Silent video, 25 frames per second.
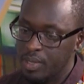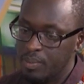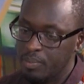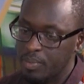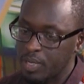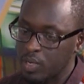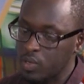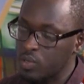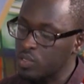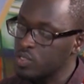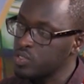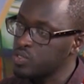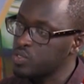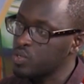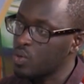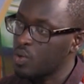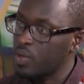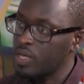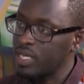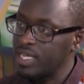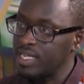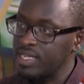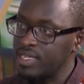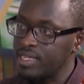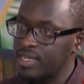but also
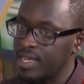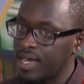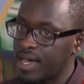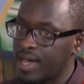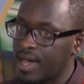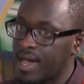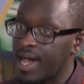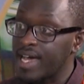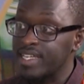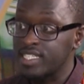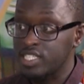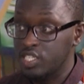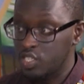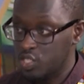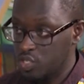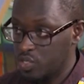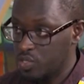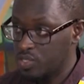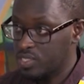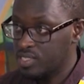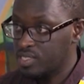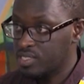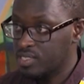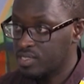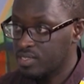in uh,
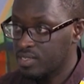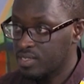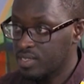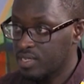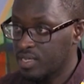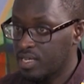attitudes.